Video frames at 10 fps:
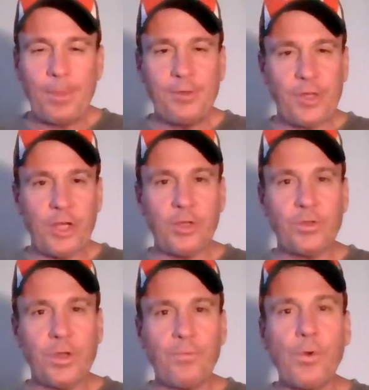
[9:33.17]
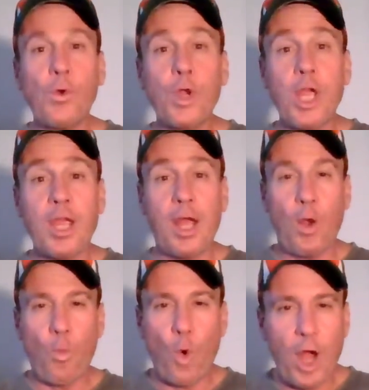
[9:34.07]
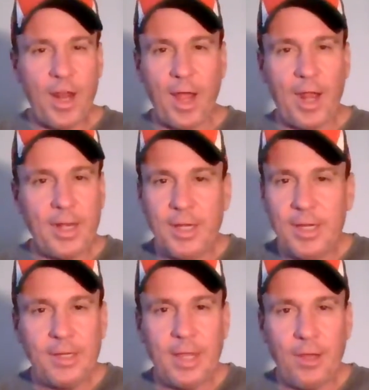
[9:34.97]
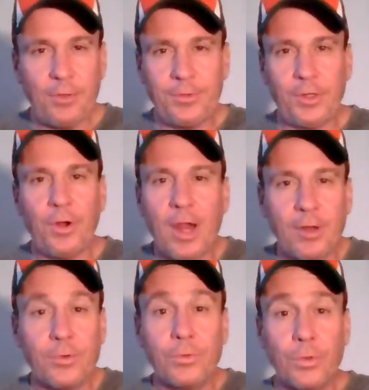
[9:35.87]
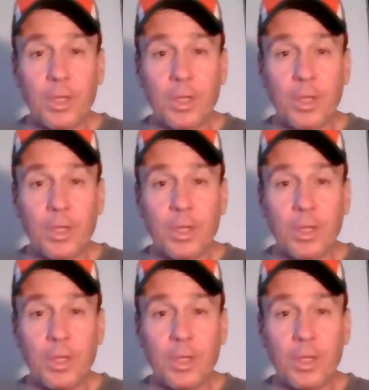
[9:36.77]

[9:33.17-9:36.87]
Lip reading: You say to yourself, okay, I need Kelce or Andrews.